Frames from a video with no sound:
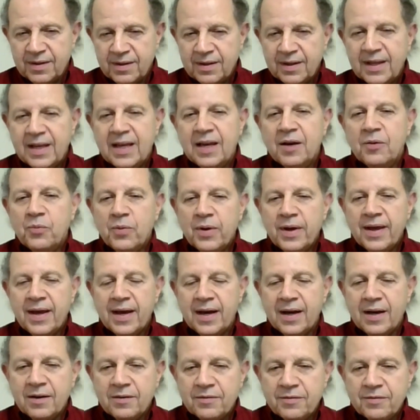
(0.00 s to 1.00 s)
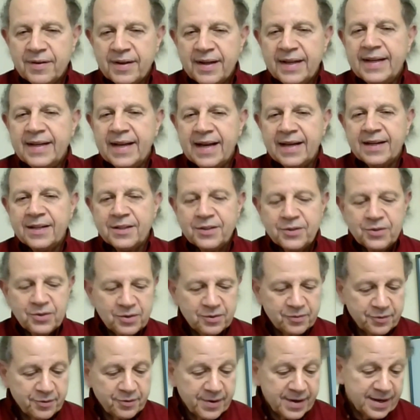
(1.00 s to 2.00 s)
Can we have an attitude
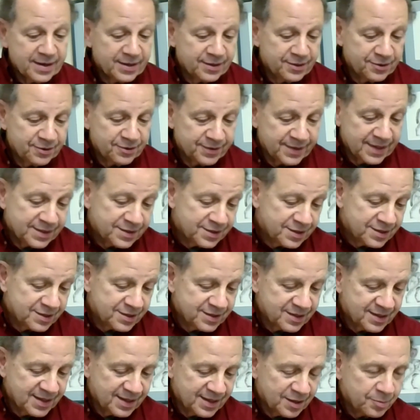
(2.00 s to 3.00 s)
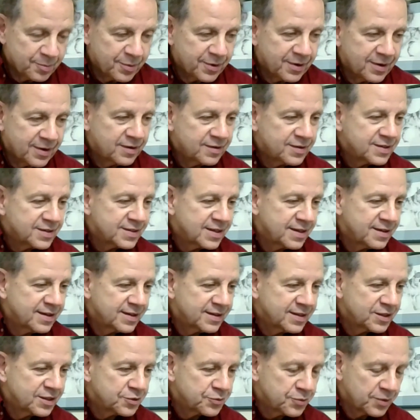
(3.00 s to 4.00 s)
of gratitude? That's just another part of this, I think,
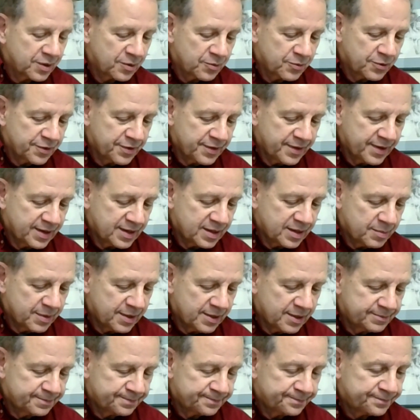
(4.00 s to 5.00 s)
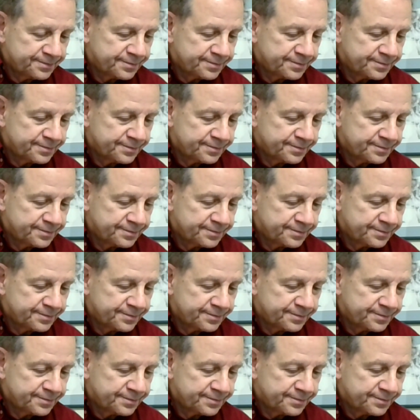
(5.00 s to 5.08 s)
that's really worth thinking about.